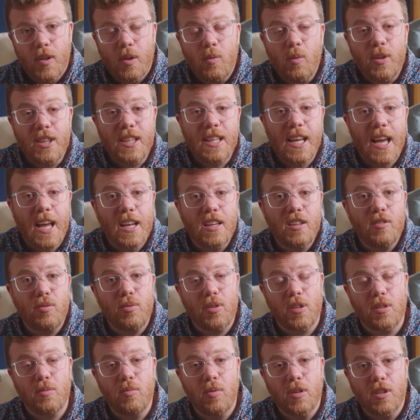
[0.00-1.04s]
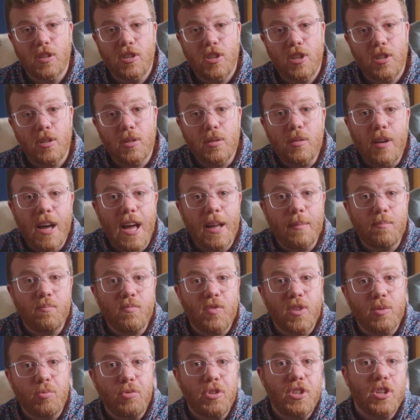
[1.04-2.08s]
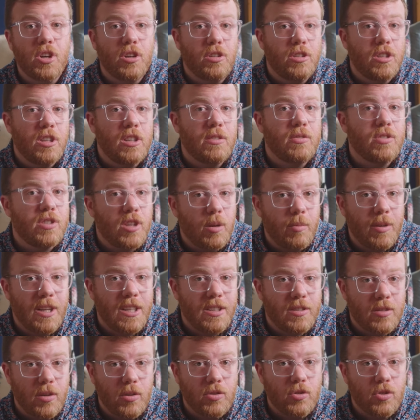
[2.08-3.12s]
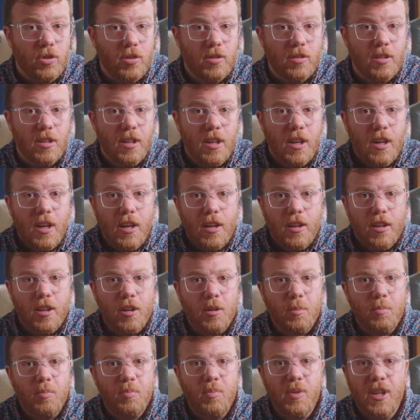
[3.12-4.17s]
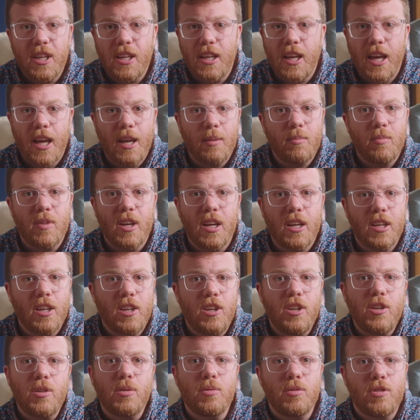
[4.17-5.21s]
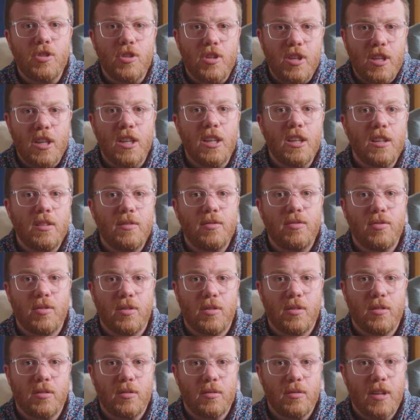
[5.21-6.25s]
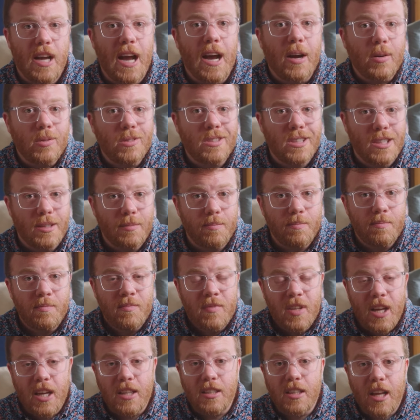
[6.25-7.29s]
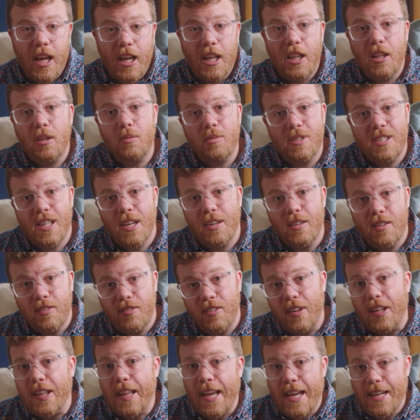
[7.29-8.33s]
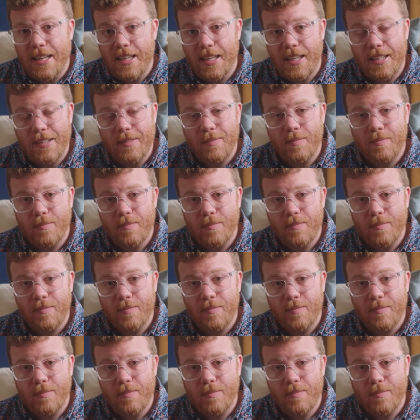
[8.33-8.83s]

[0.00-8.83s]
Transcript: With the end of World War II and the returning of so many soldiers, there became a huge need for housing, and Eichler was there to fill that need.